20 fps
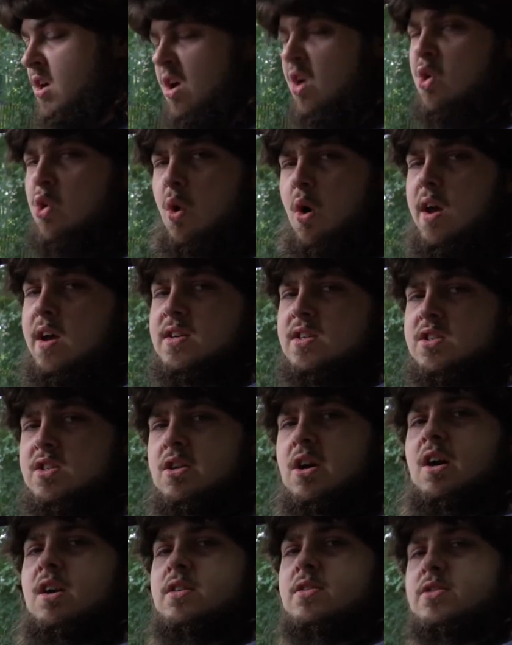Quite a
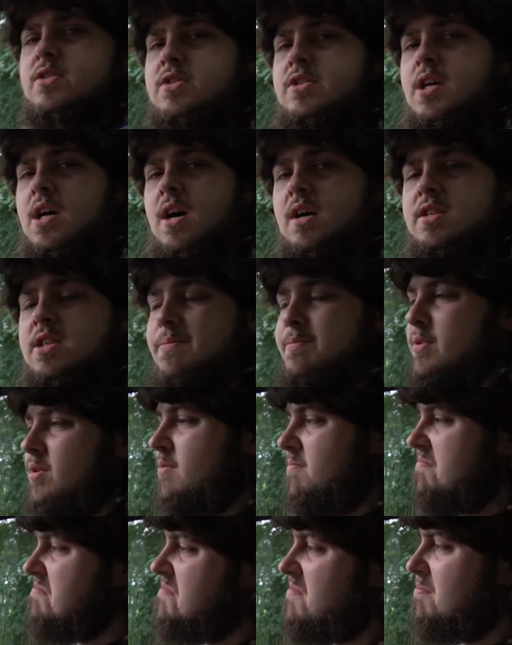silent starter, but
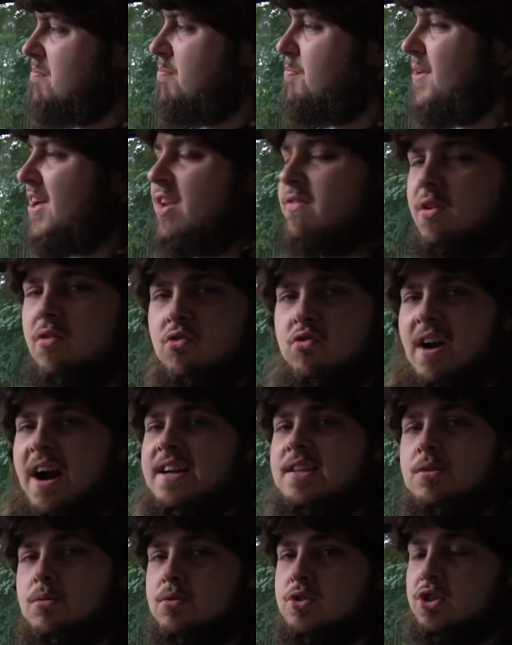bit of a
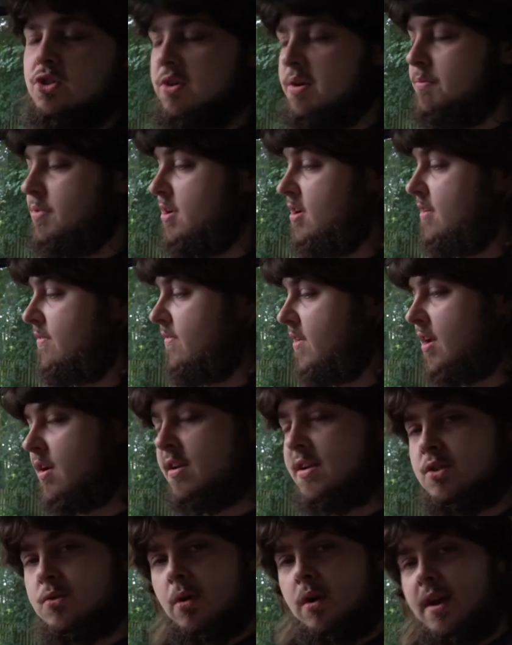rattle to it, but I think
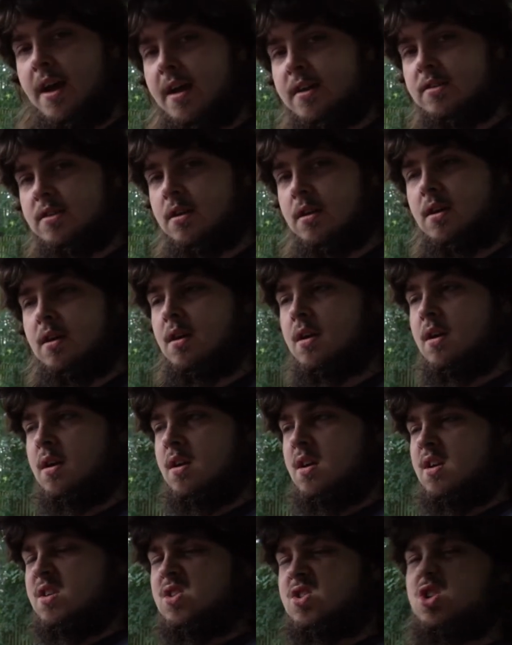this one has a
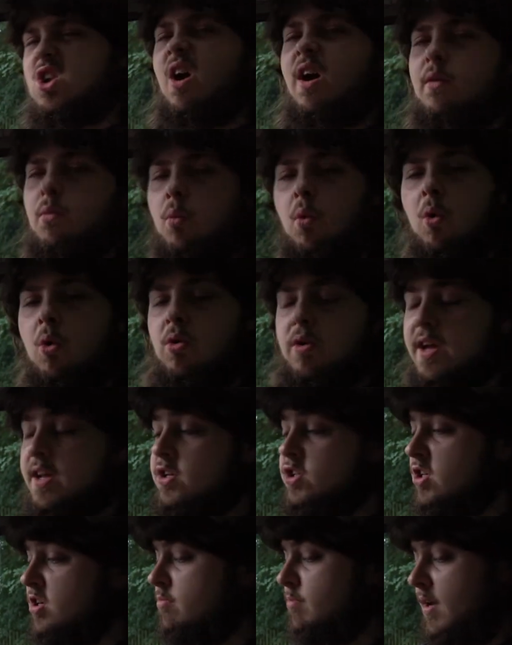slight worn
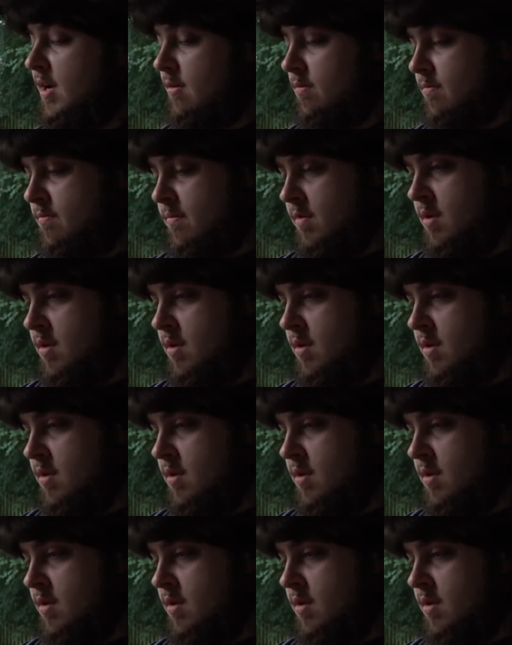engine mount.